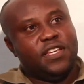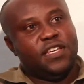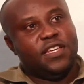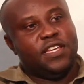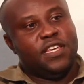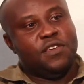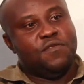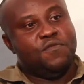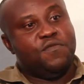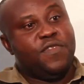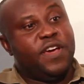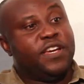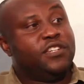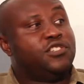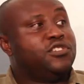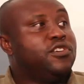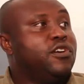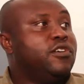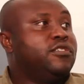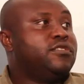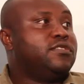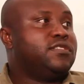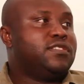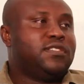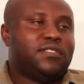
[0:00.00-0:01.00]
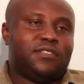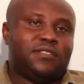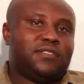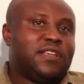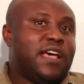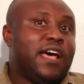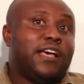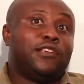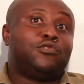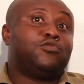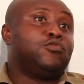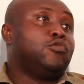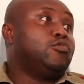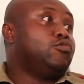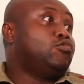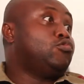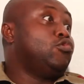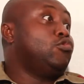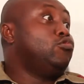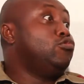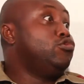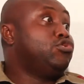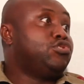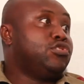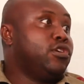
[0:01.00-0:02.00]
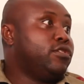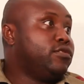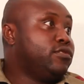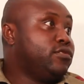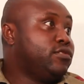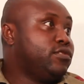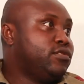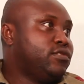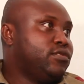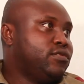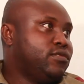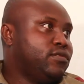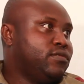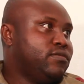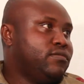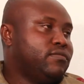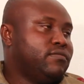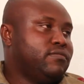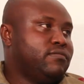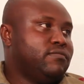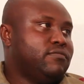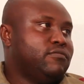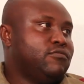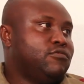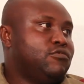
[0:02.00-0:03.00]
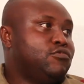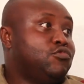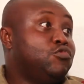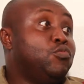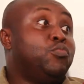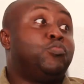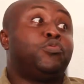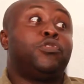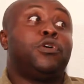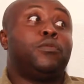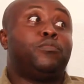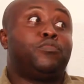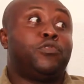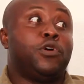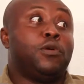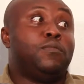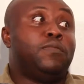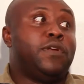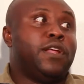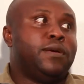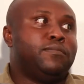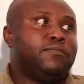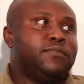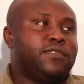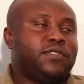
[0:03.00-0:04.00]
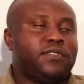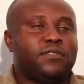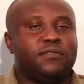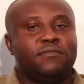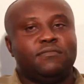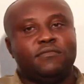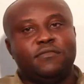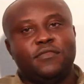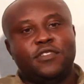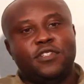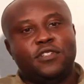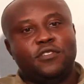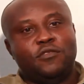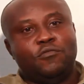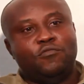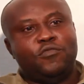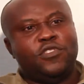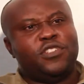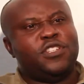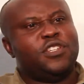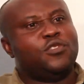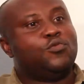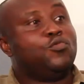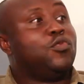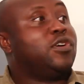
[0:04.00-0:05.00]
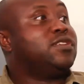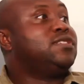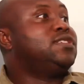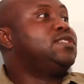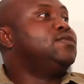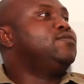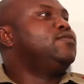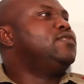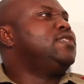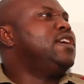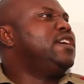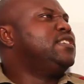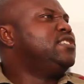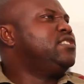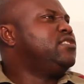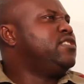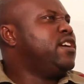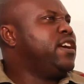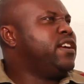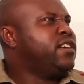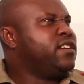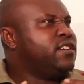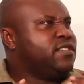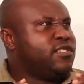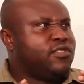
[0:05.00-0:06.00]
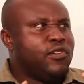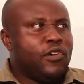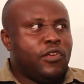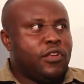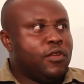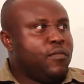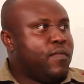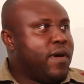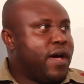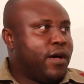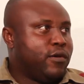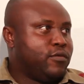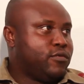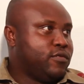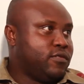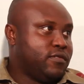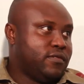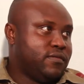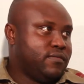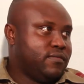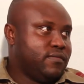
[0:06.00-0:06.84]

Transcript: Inventions are solutions to problems, which is what civil engineering is all about.